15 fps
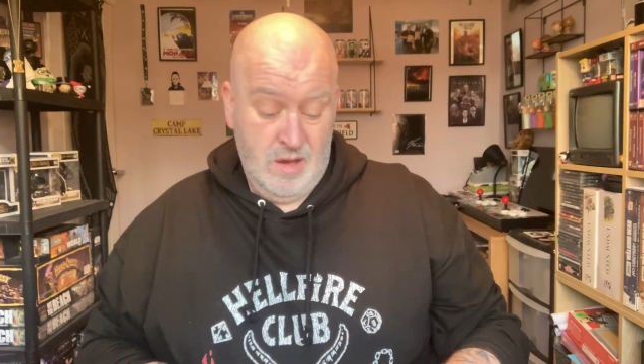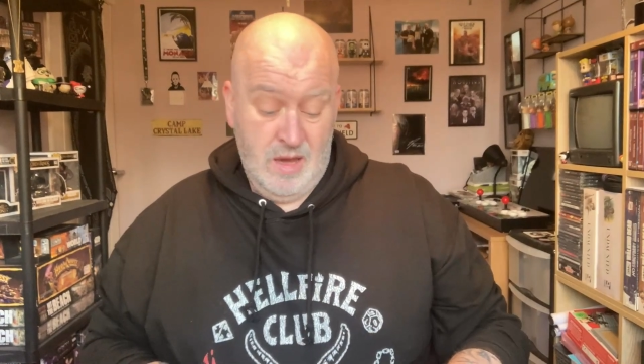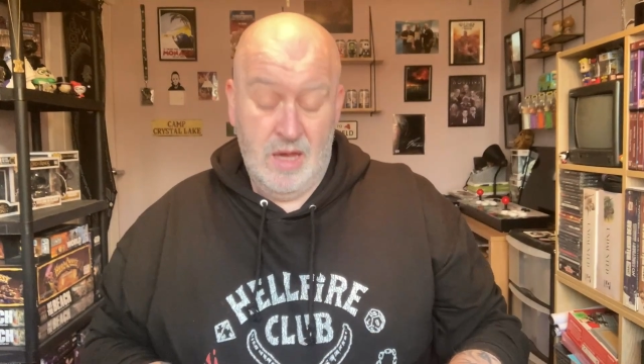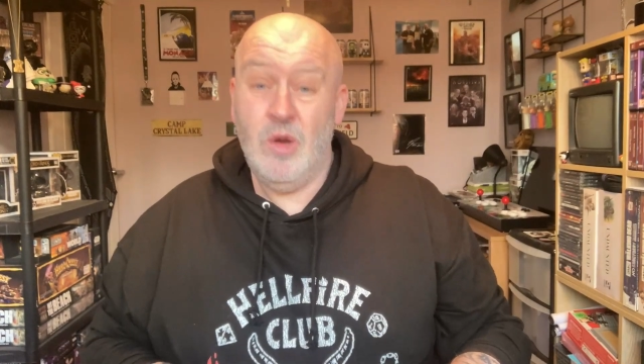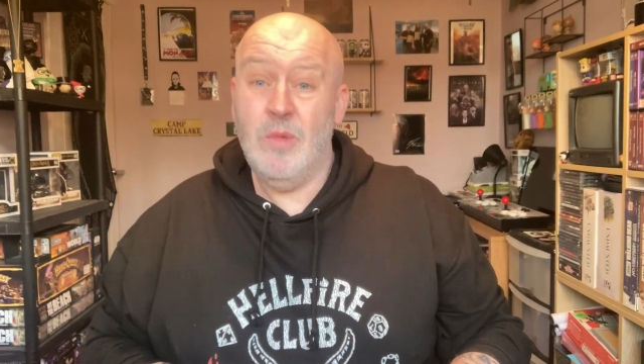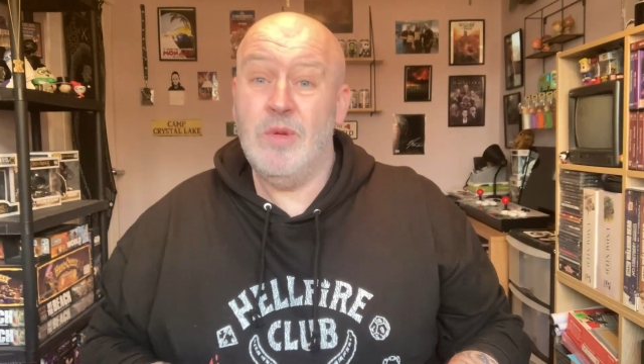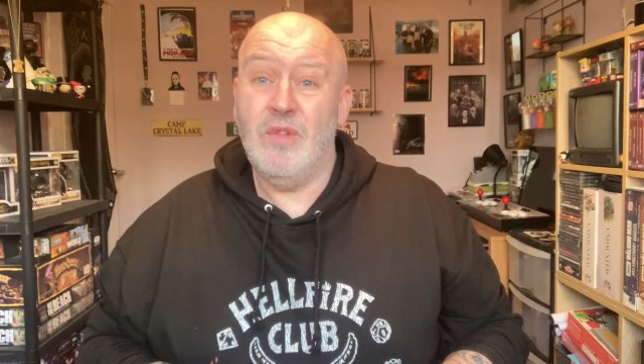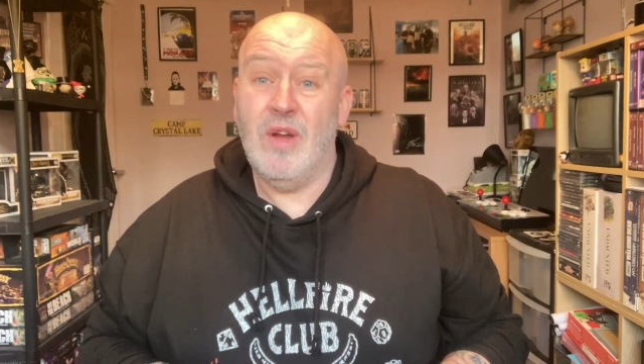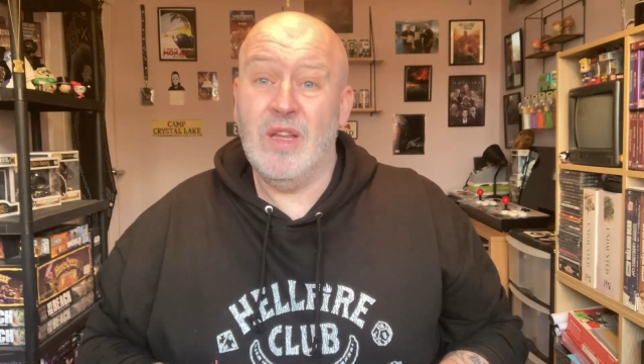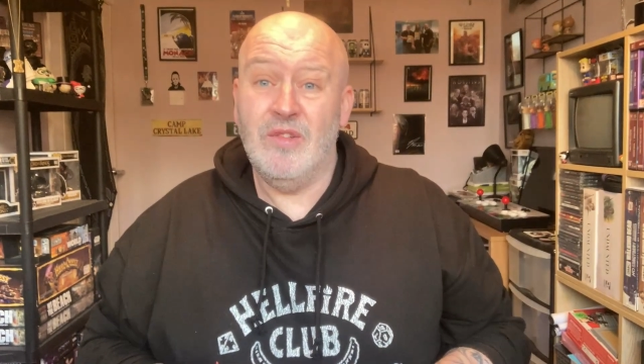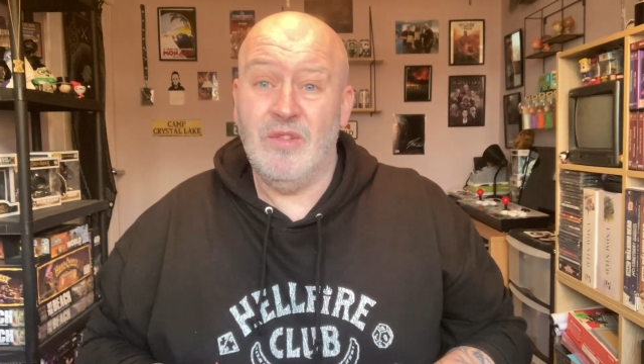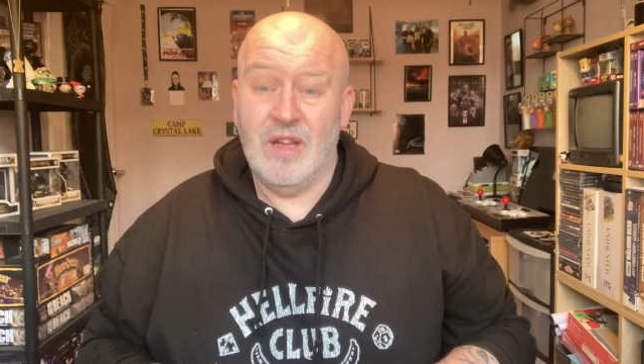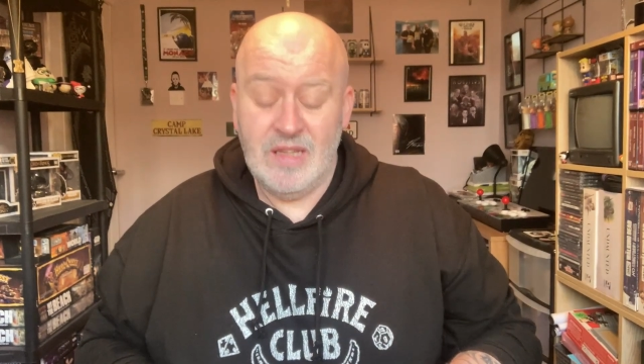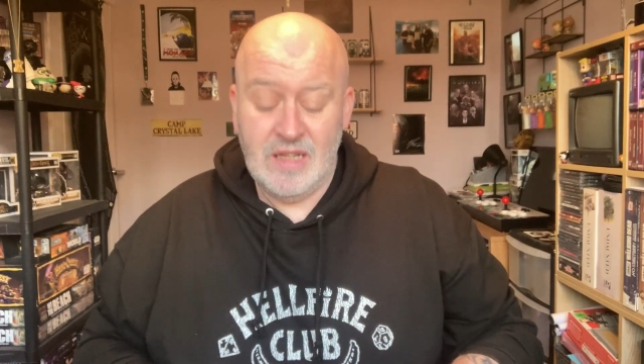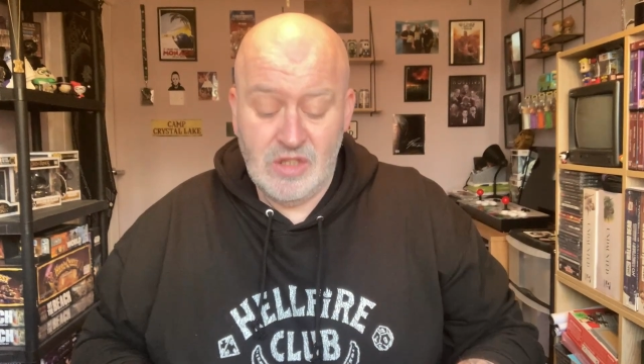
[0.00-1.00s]
it could be really,
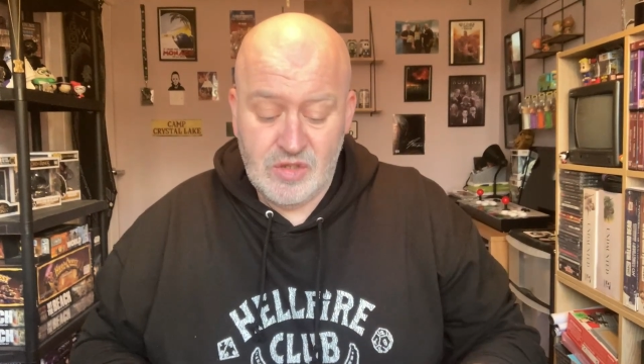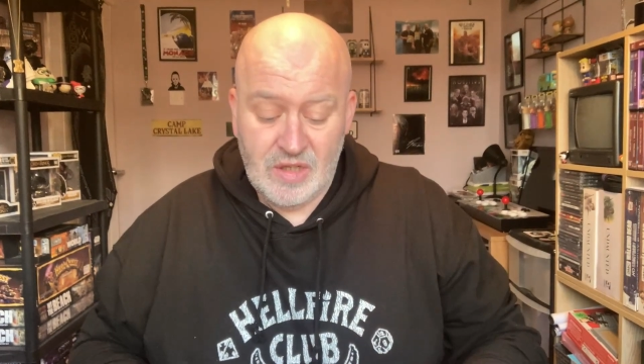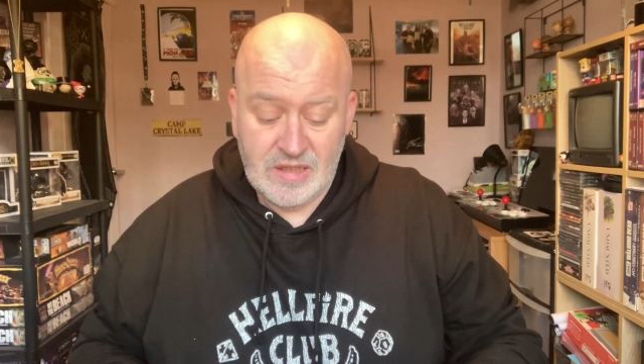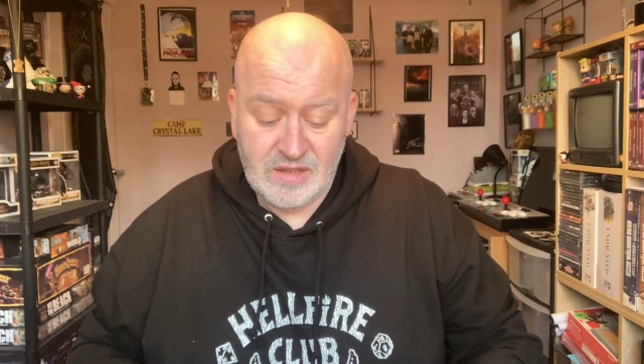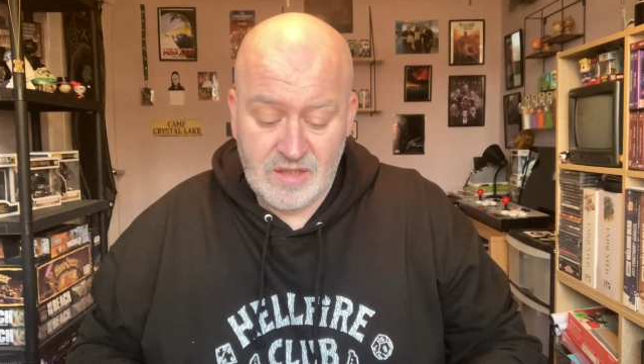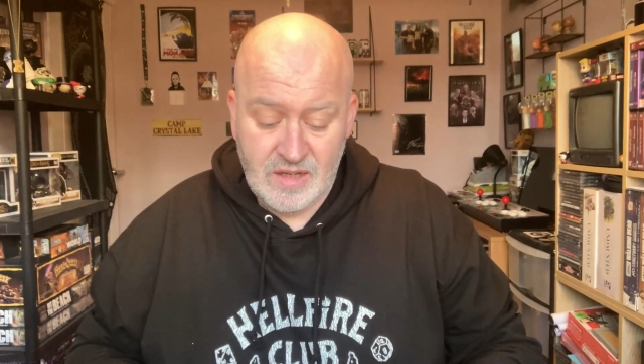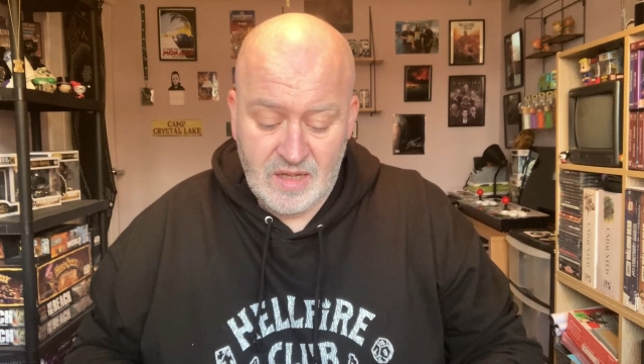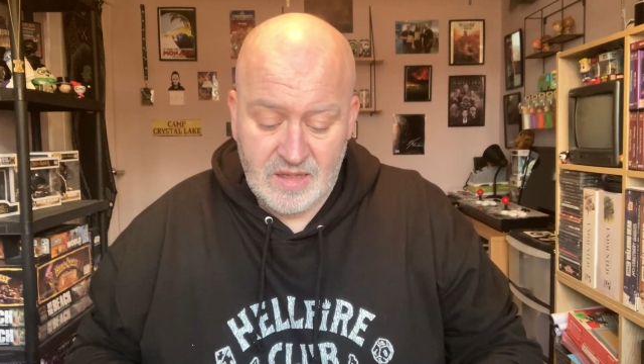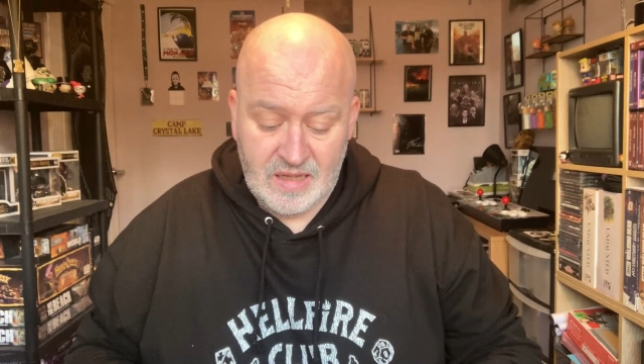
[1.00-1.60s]
really interesting.